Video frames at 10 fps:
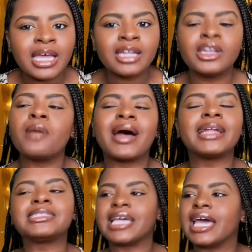Nobody
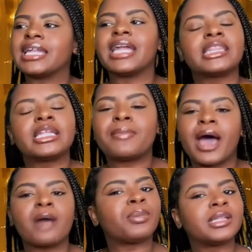said nothing
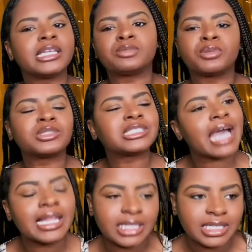about police
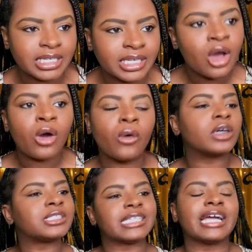brutality or
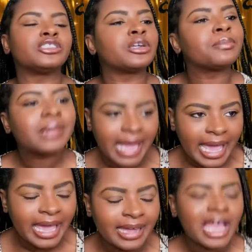Sandra
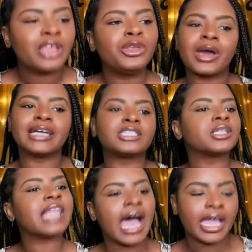Bland. You guys are
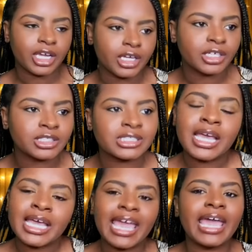liars
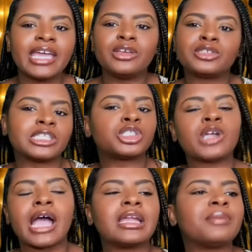and you just
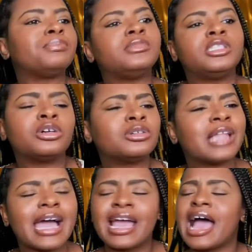trying to do
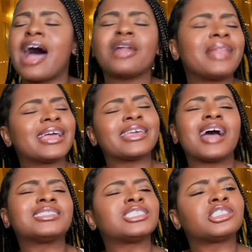like I'm like
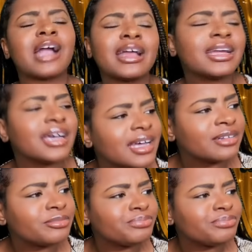y'all just trying to